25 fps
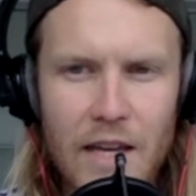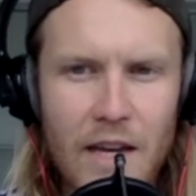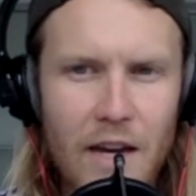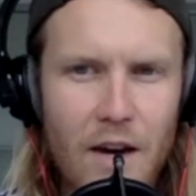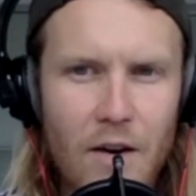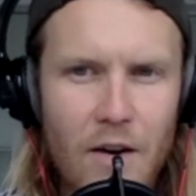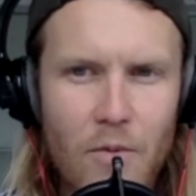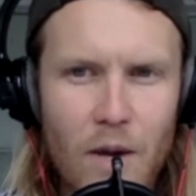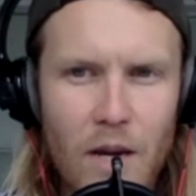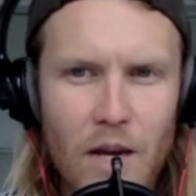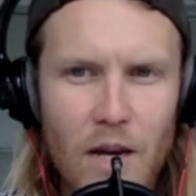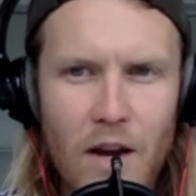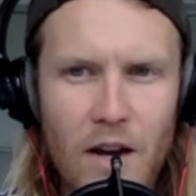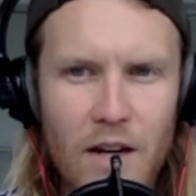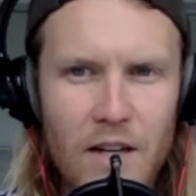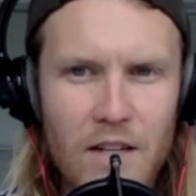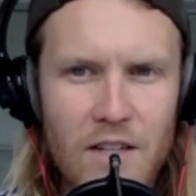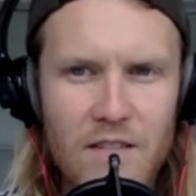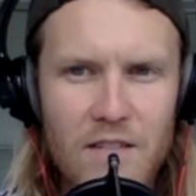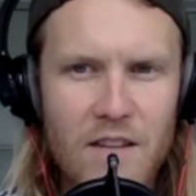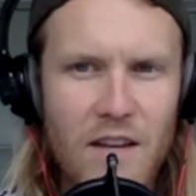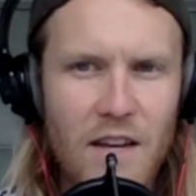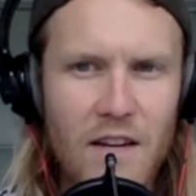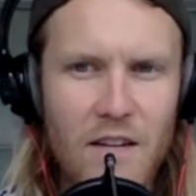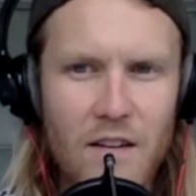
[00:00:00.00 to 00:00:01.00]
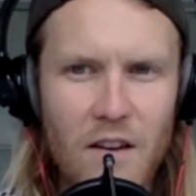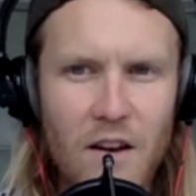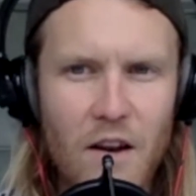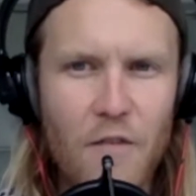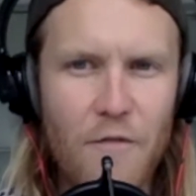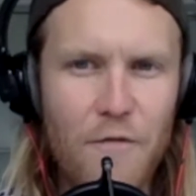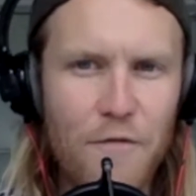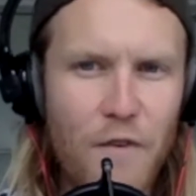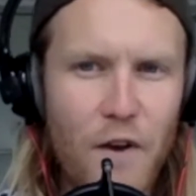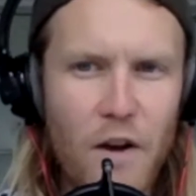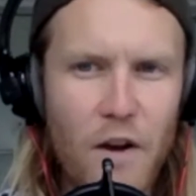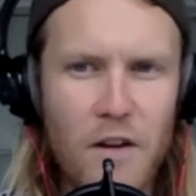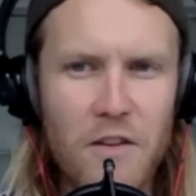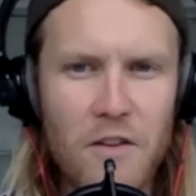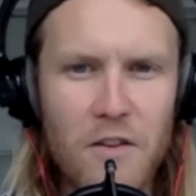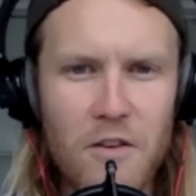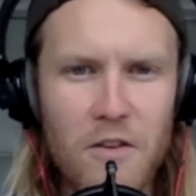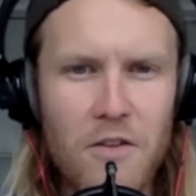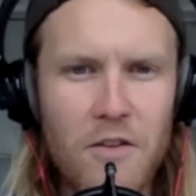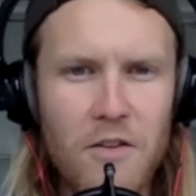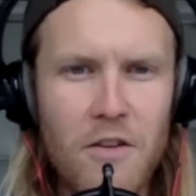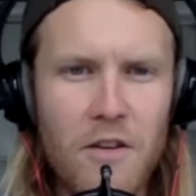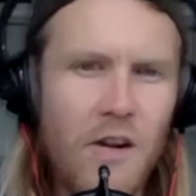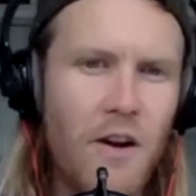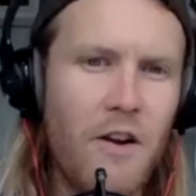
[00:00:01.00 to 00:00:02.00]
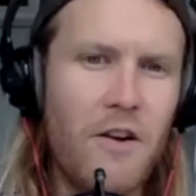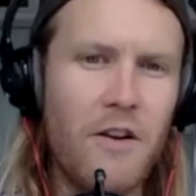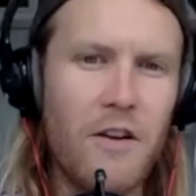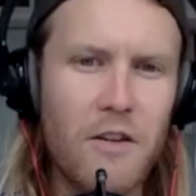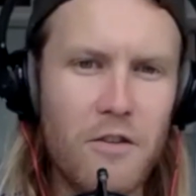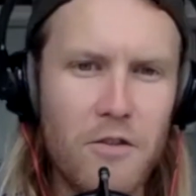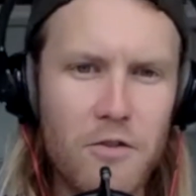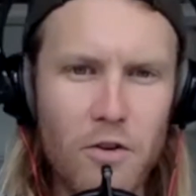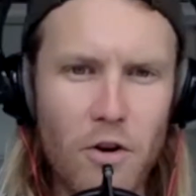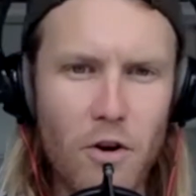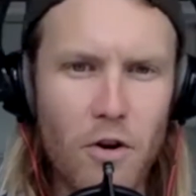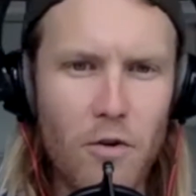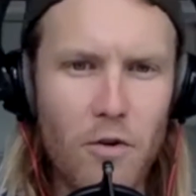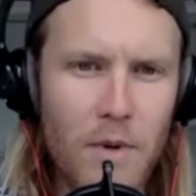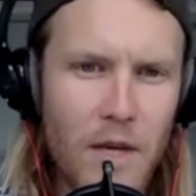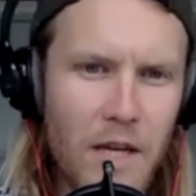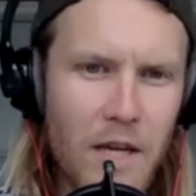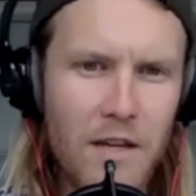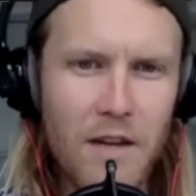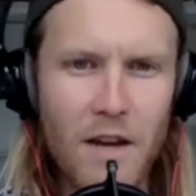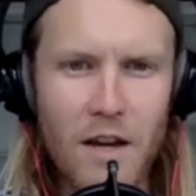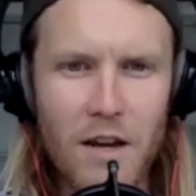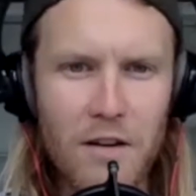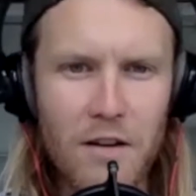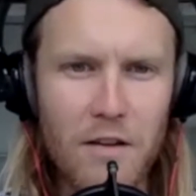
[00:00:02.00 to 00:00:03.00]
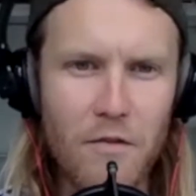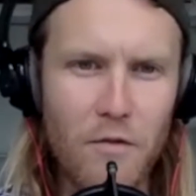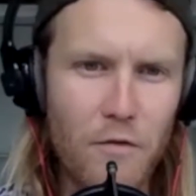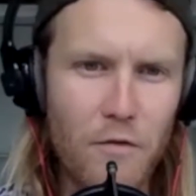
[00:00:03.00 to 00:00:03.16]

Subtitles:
we're kind of just oh, fuck you. You don't control me. I don't give a